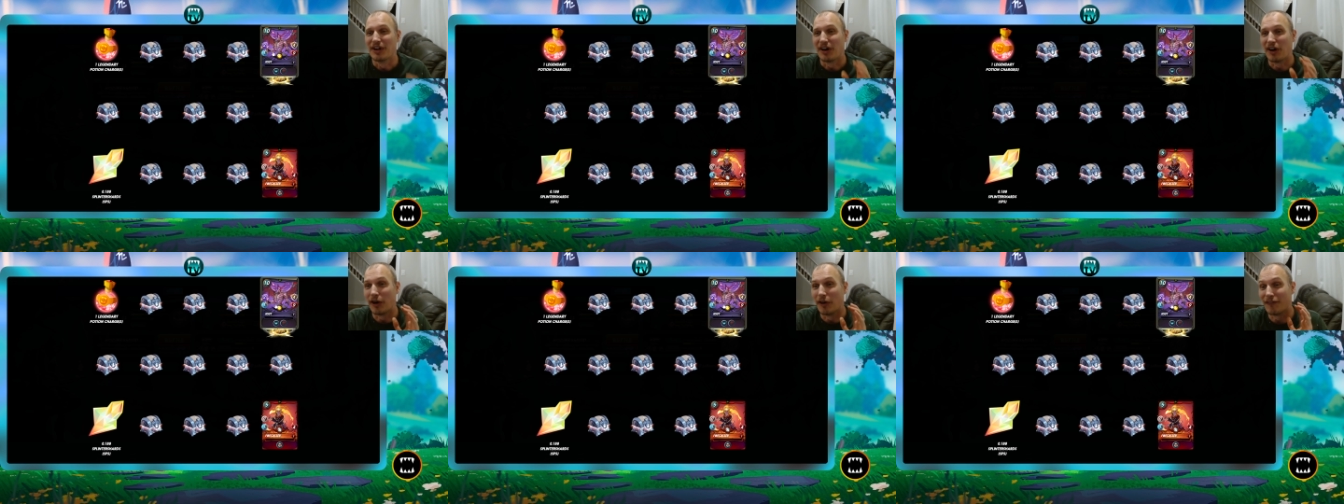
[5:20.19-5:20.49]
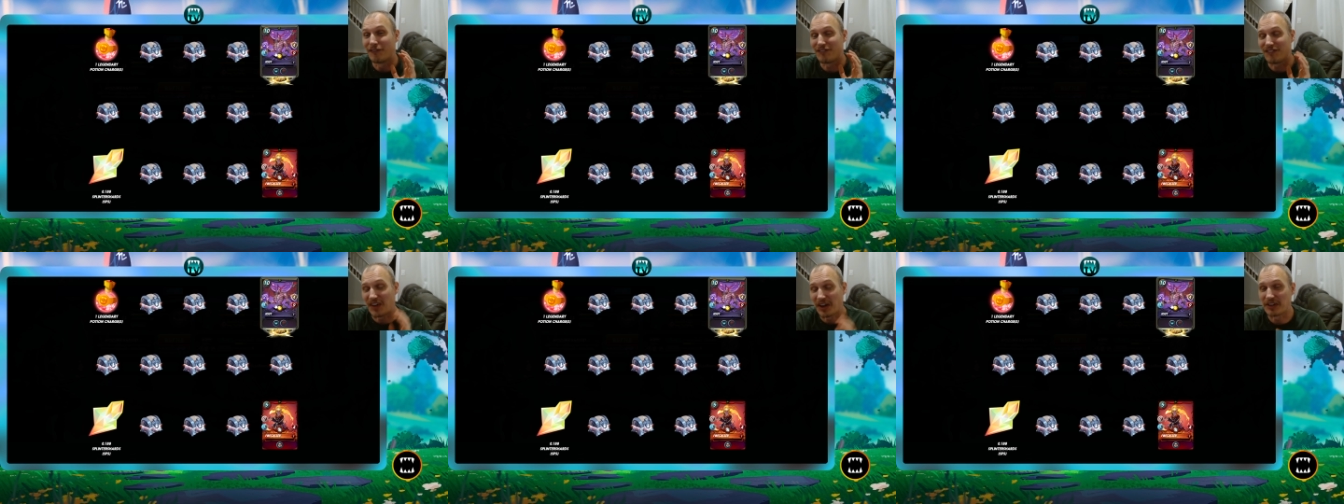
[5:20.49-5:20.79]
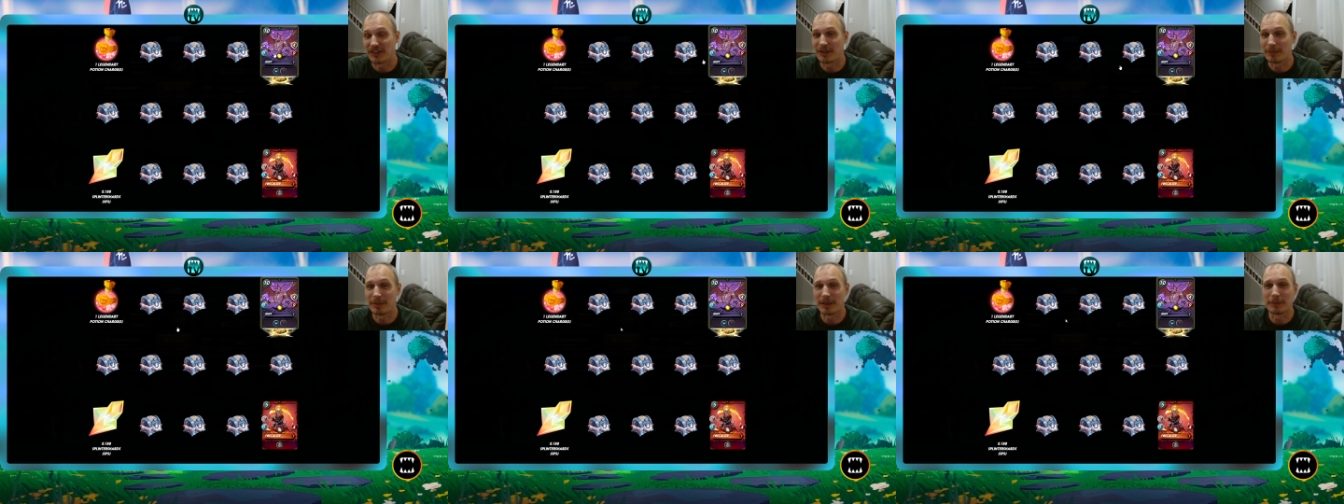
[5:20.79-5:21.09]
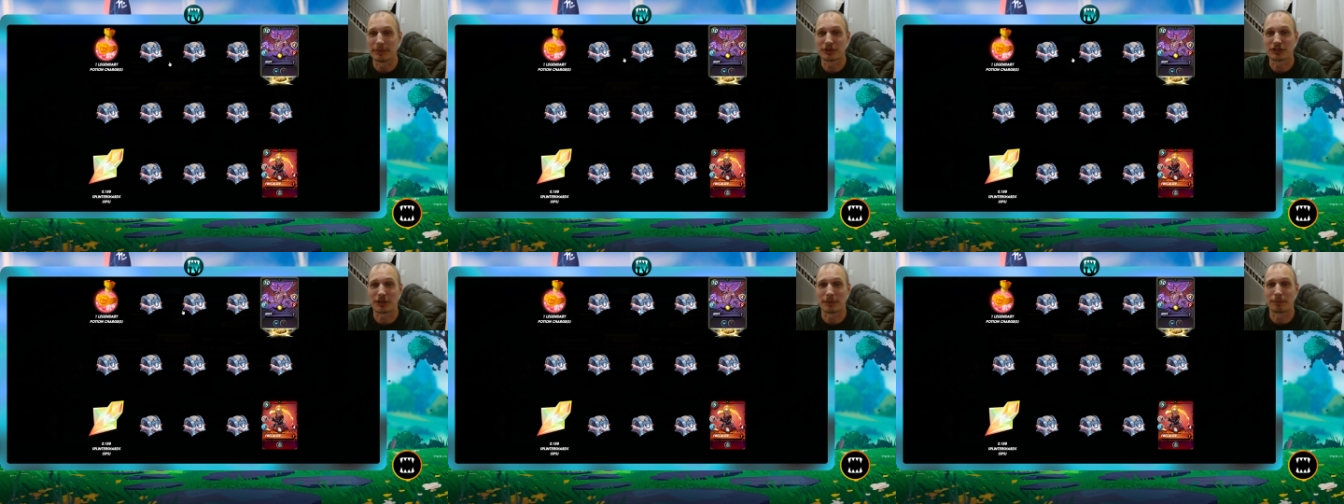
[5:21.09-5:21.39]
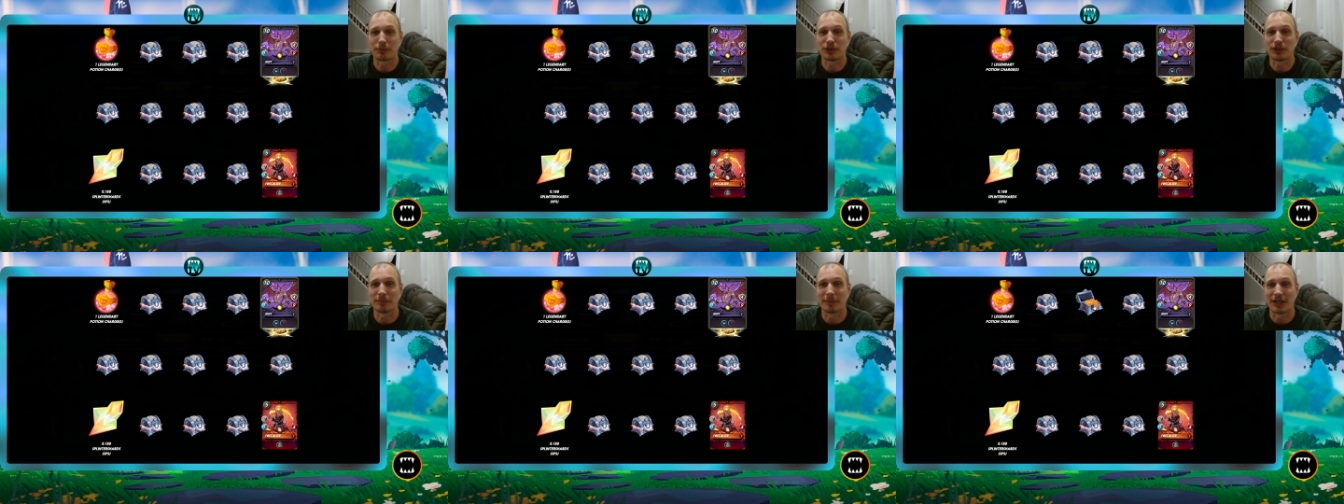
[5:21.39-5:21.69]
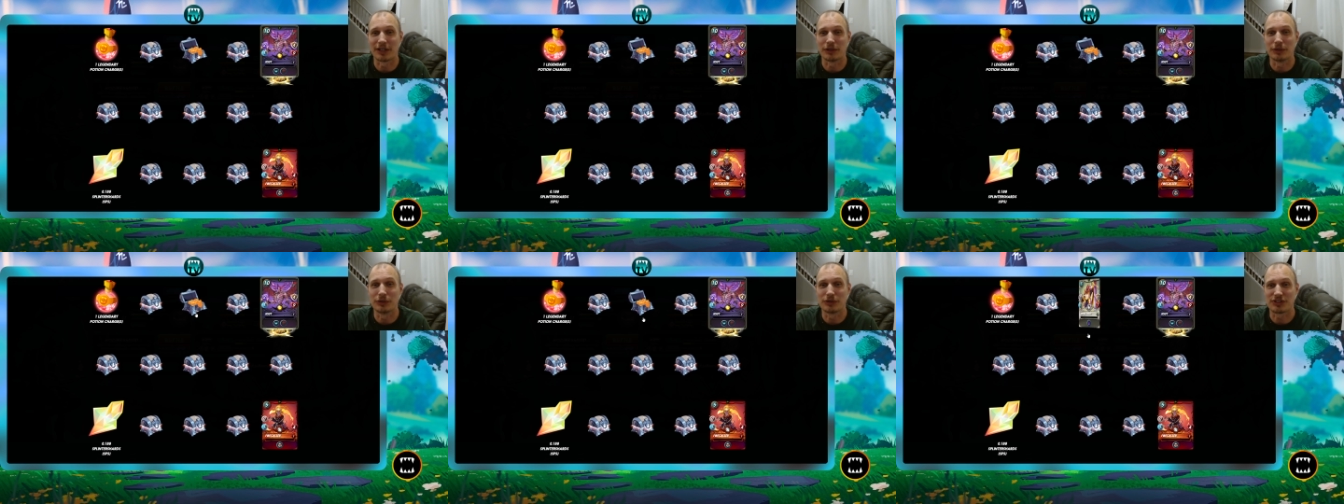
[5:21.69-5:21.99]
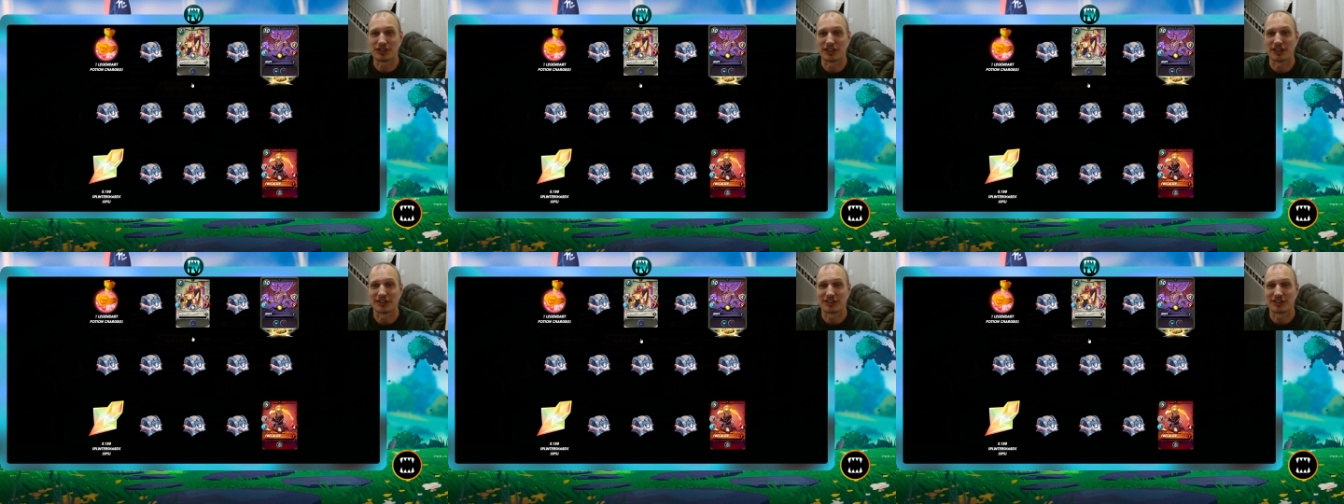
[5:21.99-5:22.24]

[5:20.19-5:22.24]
I'll finally be able to complete my Usut.